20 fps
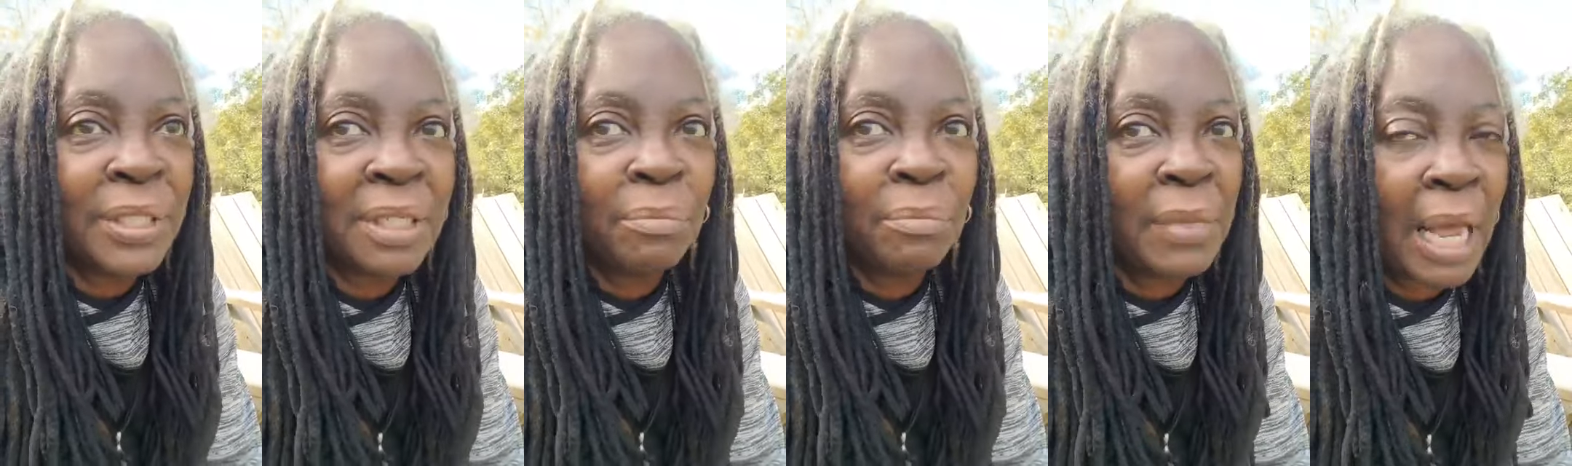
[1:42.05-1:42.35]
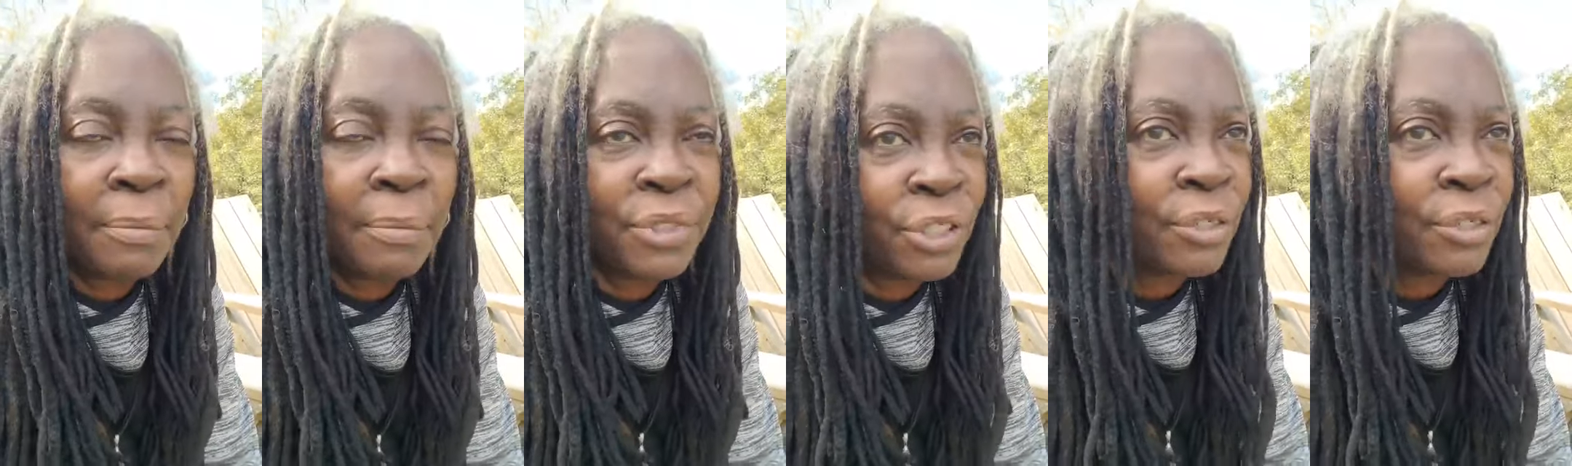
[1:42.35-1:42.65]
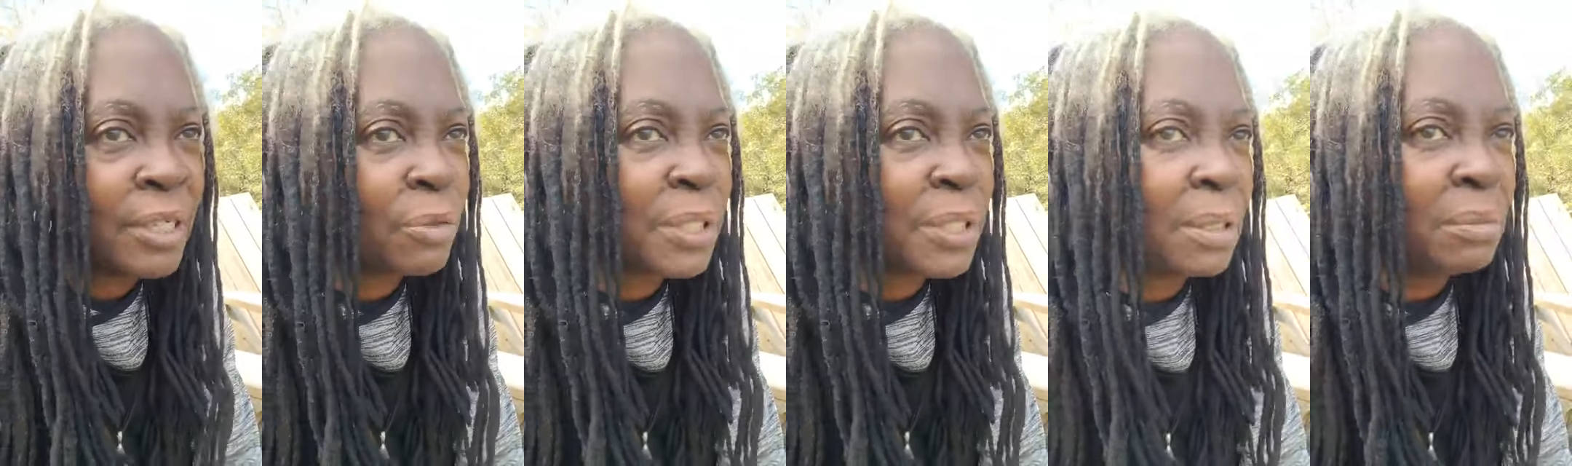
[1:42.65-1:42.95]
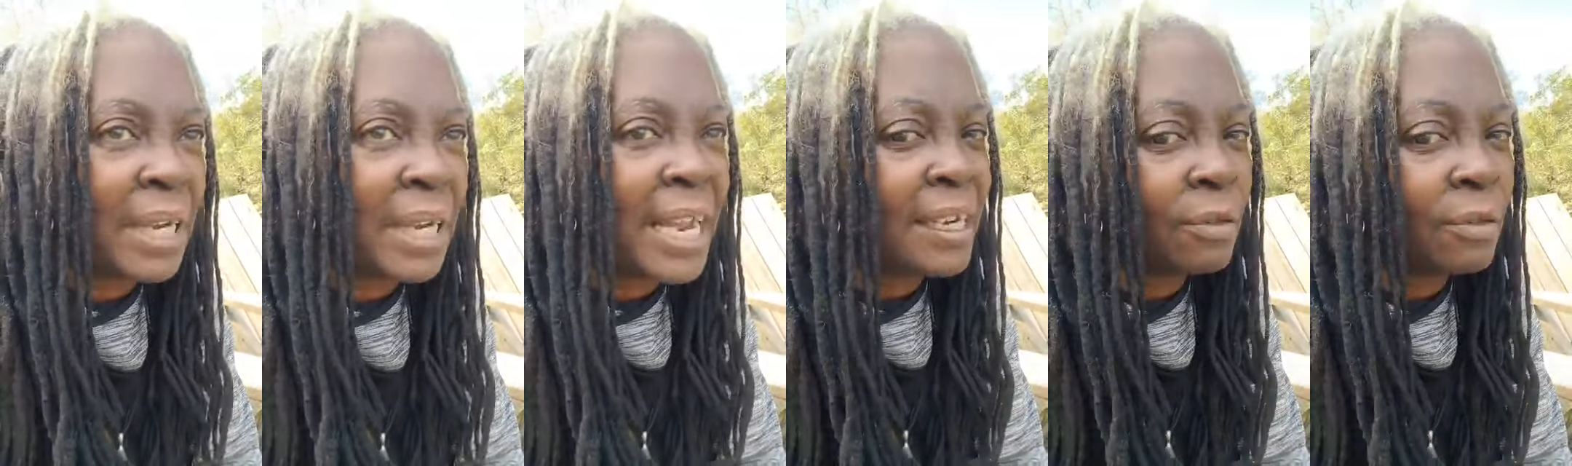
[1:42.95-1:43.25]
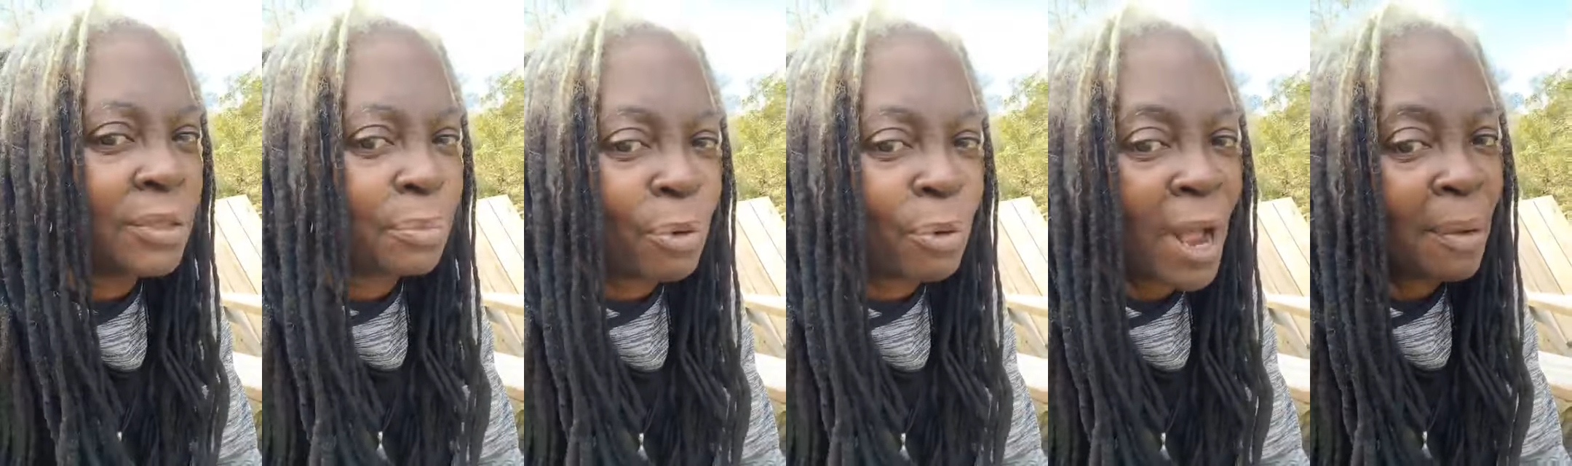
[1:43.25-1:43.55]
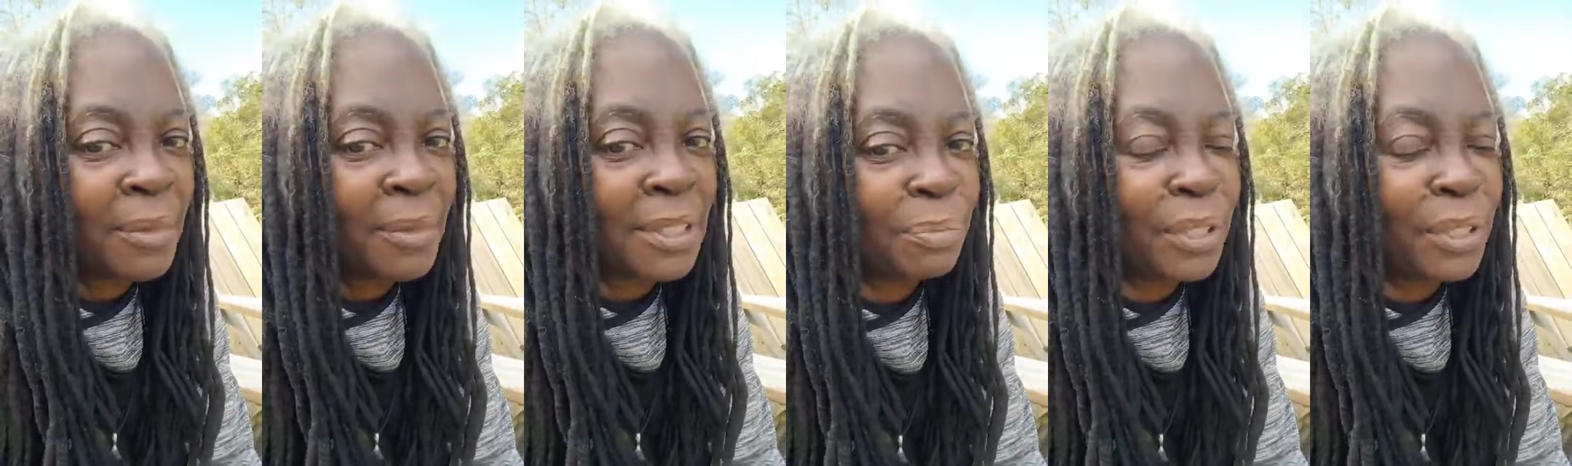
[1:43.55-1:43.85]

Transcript: I'm sure there was some land that was promised to me.